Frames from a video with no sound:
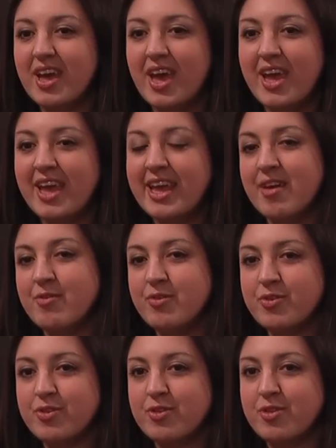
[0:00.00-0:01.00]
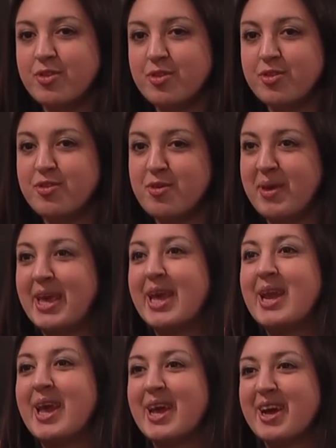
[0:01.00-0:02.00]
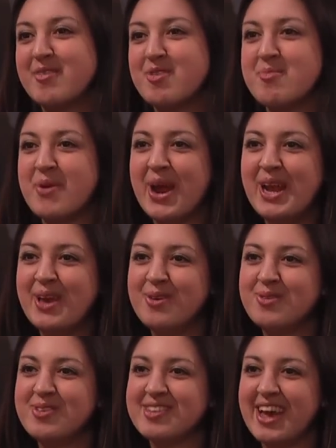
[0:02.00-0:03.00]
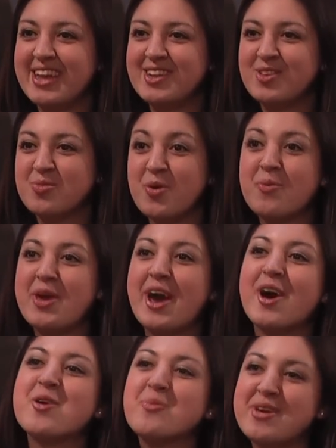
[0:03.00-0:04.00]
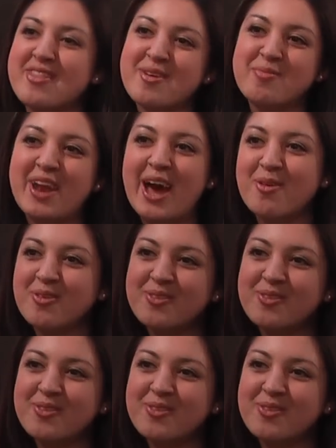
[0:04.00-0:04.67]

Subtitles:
it gives the beginning of the preludes and where we are with them now.